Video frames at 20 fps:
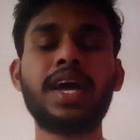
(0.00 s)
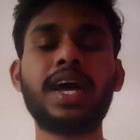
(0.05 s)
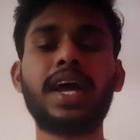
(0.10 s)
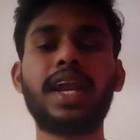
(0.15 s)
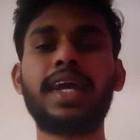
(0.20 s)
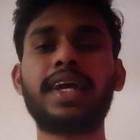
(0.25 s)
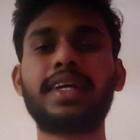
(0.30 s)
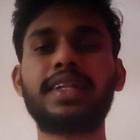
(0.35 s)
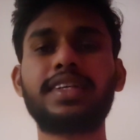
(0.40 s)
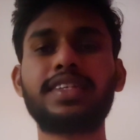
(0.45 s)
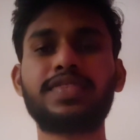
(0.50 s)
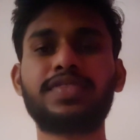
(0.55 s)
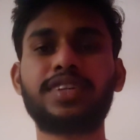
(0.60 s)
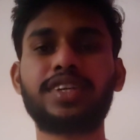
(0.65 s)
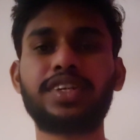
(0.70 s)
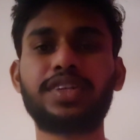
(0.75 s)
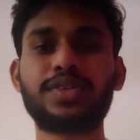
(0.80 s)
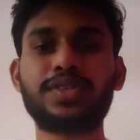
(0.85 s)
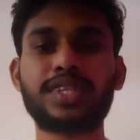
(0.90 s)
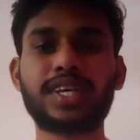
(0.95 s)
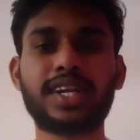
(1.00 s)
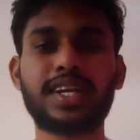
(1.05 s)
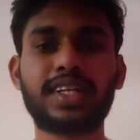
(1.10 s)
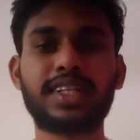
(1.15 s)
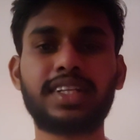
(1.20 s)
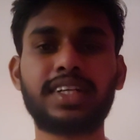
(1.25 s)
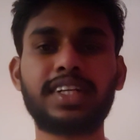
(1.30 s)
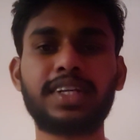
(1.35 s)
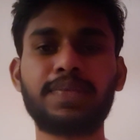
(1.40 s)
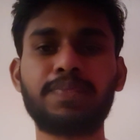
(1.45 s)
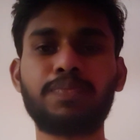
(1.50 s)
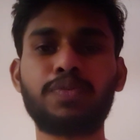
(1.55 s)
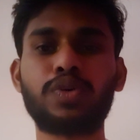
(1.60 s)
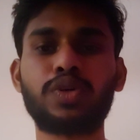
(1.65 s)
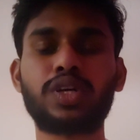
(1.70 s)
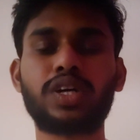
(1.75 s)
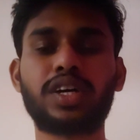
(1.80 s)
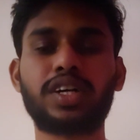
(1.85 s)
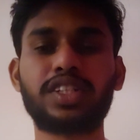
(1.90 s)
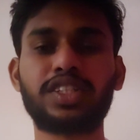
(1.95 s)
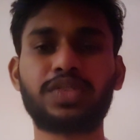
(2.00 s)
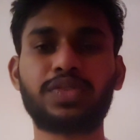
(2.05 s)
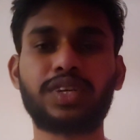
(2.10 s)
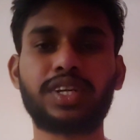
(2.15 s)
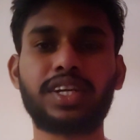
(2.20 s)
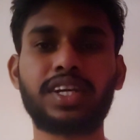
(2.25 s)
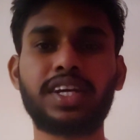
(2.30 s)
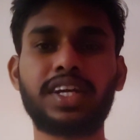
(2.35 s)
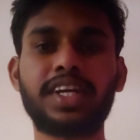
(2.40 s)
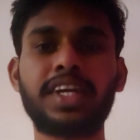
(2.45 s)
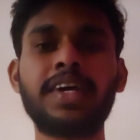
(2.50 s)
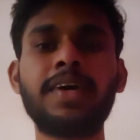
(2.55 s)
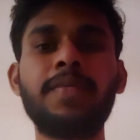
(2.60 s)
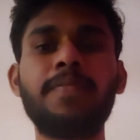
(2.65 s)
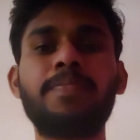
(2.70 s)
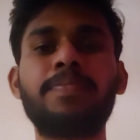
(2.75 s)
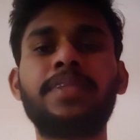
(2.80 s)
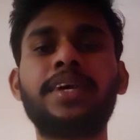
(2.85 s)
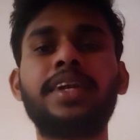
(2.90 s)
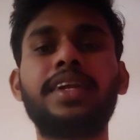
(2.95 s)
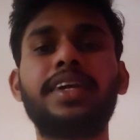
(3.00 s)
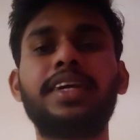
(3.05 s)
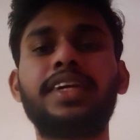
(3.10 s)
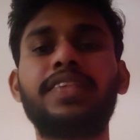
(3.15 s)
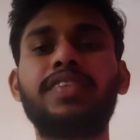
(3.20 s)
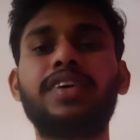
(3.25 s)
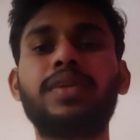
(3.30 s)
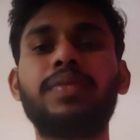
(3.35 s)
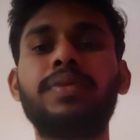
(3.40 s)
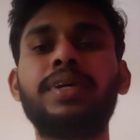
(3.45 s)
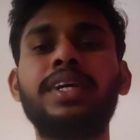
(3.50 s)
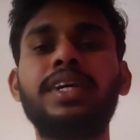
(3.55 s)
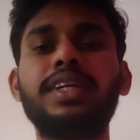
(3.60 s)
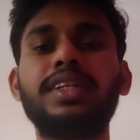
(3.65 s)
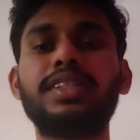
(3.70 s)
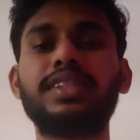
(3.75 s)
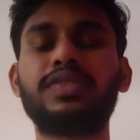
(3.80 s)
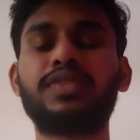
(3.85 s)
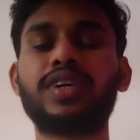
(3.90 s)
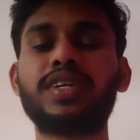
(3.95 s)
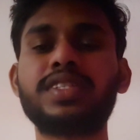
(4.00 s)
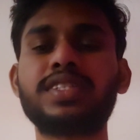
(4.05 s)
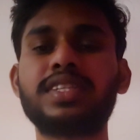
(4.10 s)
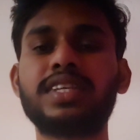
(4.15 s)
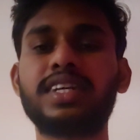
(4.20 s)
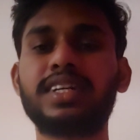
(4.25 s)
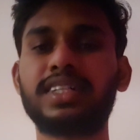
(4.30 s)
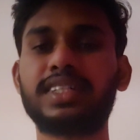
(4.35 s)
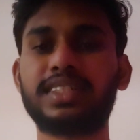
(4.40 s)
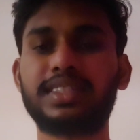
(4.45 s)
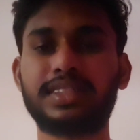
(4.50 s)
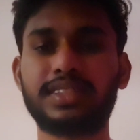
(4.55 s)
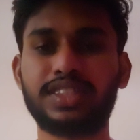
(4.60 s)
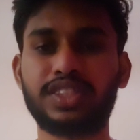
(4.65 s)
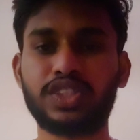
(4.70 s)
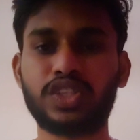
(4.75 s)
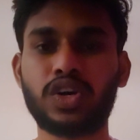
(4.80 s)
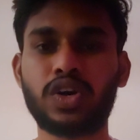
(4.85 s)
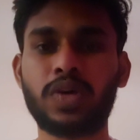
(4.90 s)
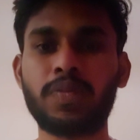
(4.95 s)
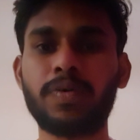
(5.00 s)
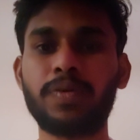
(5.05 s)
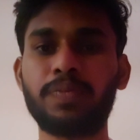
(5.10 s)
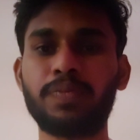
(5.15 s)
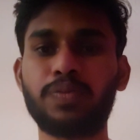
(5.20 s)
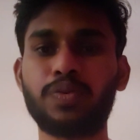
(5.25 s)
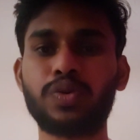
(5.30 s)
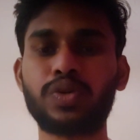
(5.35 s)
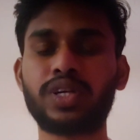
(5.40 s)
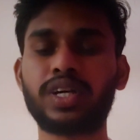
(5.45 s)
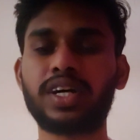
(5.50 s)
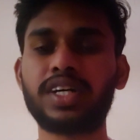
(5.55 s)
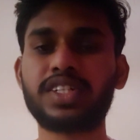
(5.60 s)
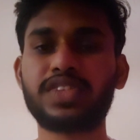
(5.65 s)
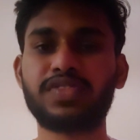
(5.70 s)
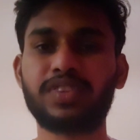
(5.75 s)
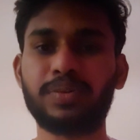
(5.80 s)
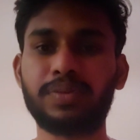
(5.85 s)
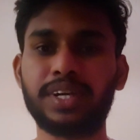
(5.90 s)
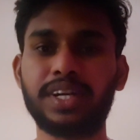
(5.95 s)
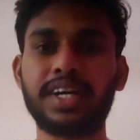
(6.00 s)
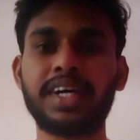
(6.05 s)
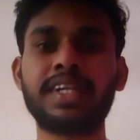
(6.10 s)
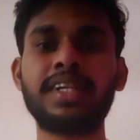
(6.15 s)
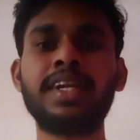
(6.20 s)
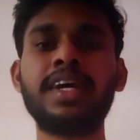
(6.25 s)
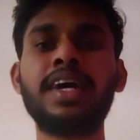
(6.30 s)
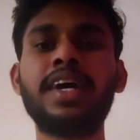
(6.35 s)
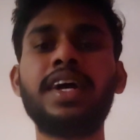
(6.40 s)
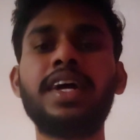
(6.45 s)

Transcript: Like this, we need to select that import cost work area. Then it will be, once the job import cost will be done,